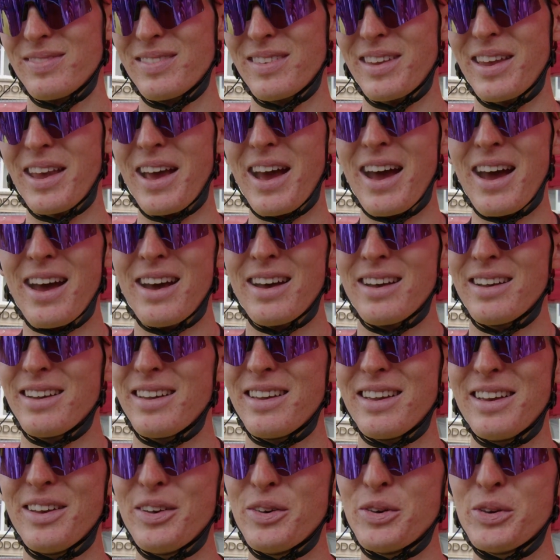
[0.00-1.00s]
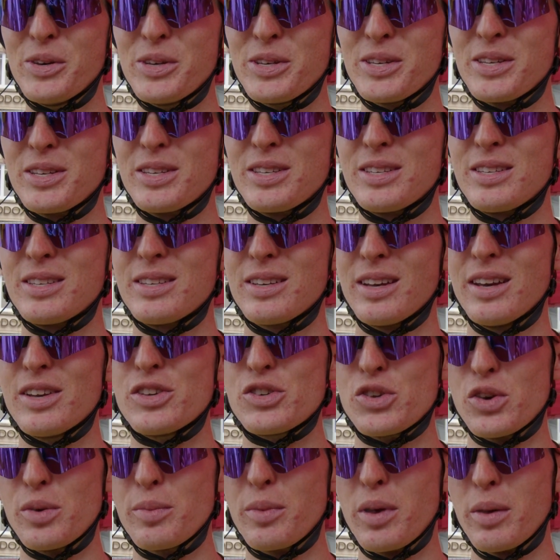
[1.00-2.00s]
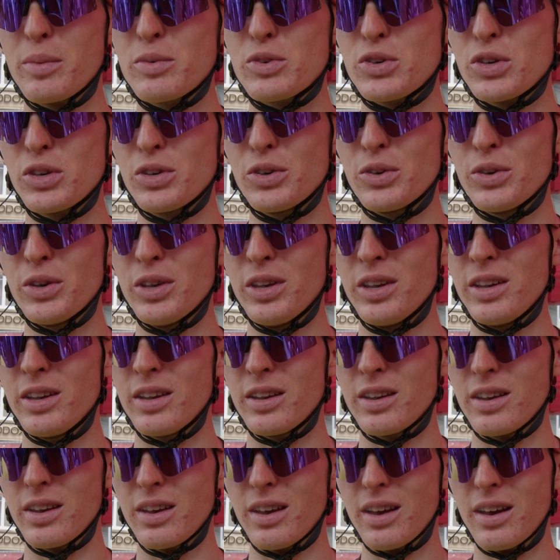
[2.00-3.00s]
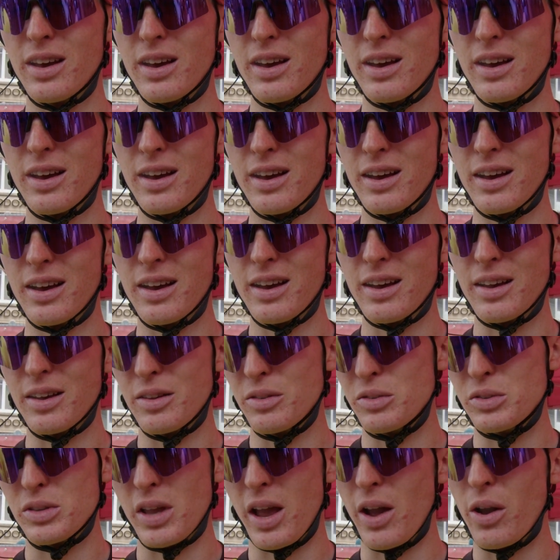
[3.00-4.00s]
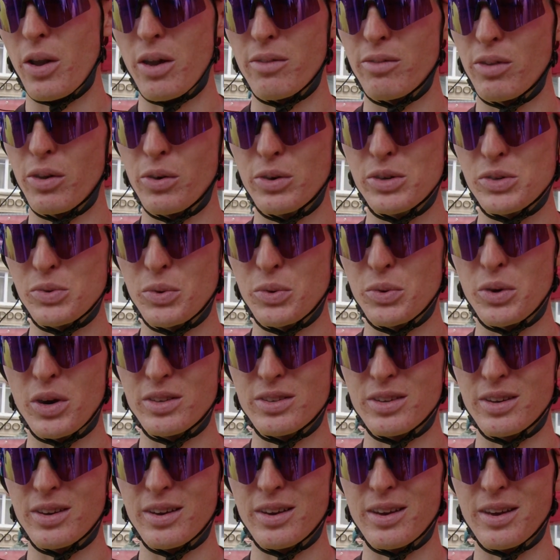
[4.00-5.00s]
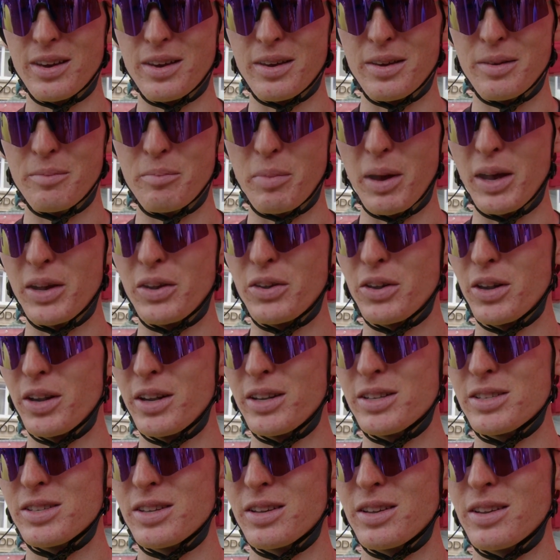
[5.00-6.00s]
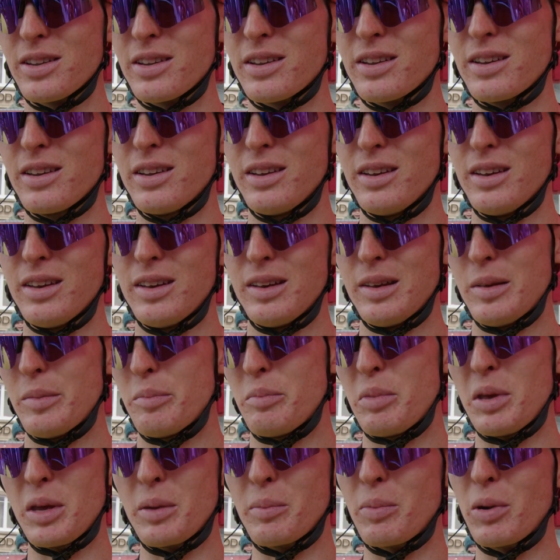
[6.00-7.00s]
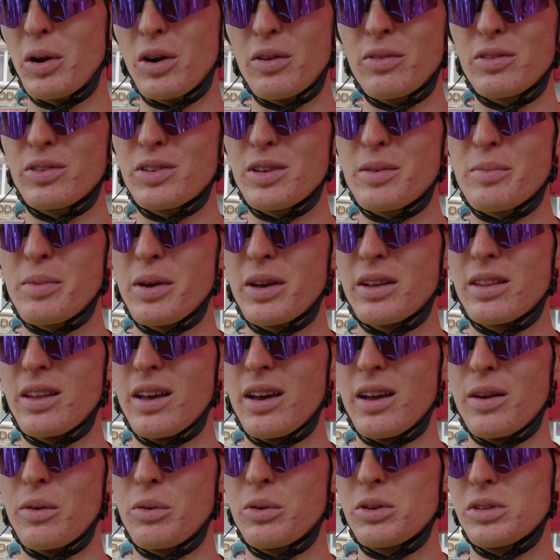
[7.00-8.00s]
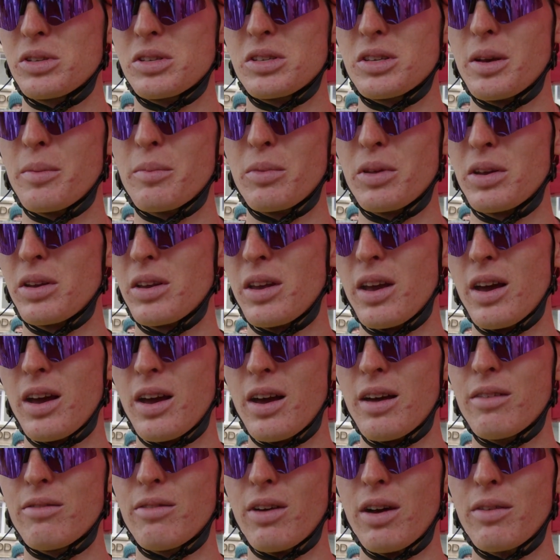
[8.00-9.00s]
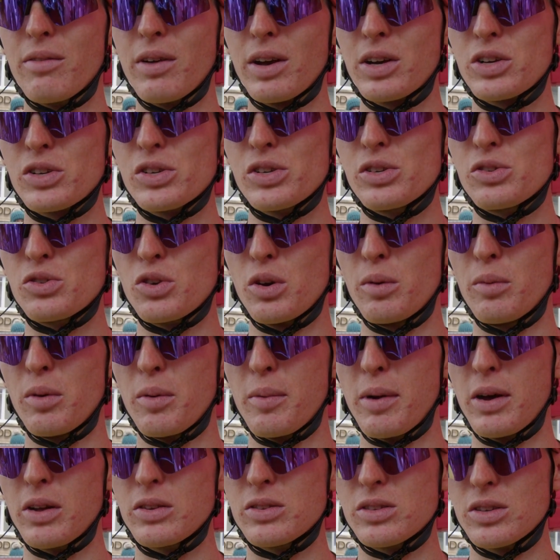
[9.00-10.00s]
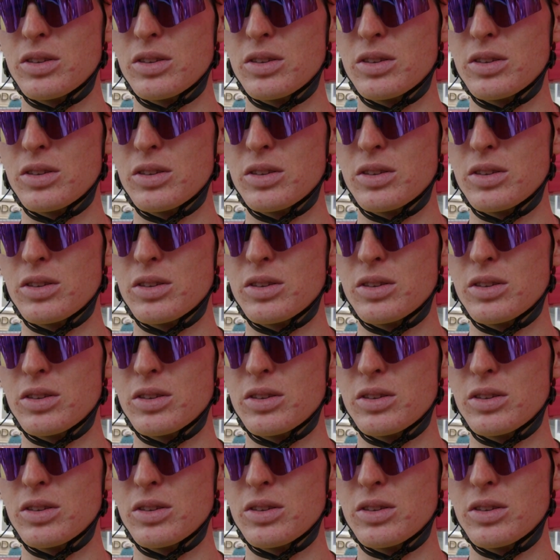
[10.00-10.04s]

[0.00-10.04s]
Yeah, it was a dream come true, really. It was how I've always wanted to bike race, and being part of a team like that was something, yeah, I've actually dreamed about.